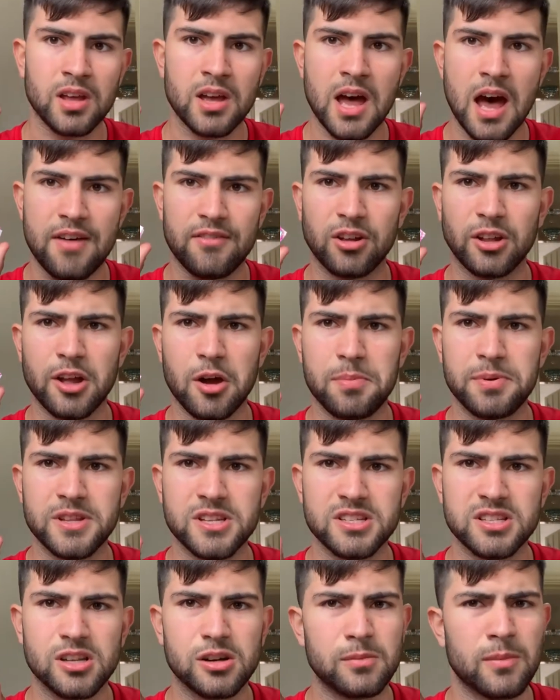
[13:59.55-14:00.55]
I've only opened this
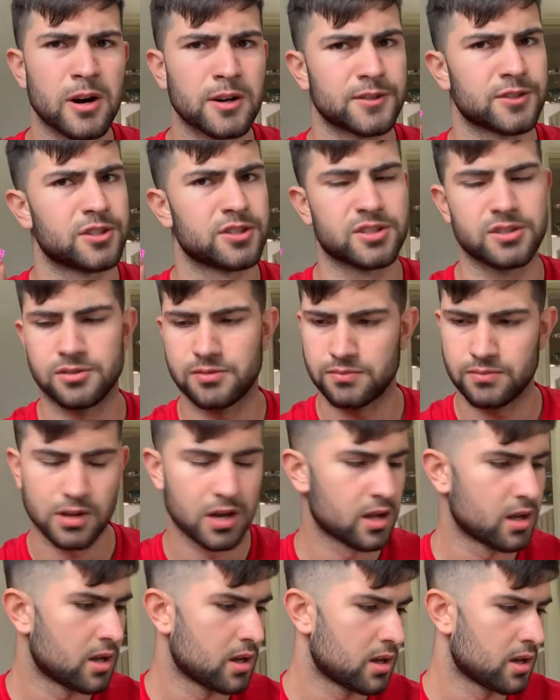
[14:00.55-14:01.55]
little box because
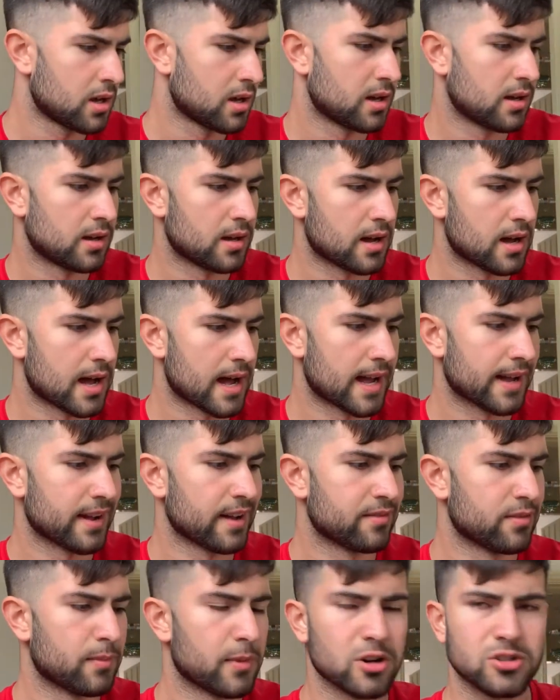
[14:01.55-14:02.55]
I have a
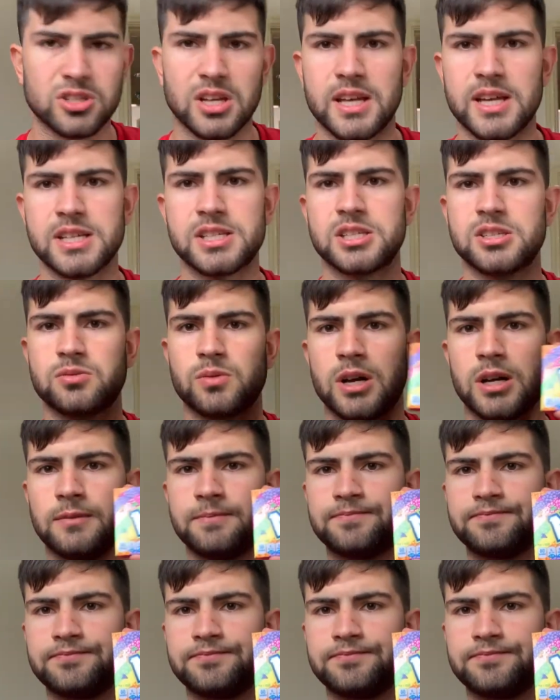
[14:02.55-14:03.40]
box like this as well.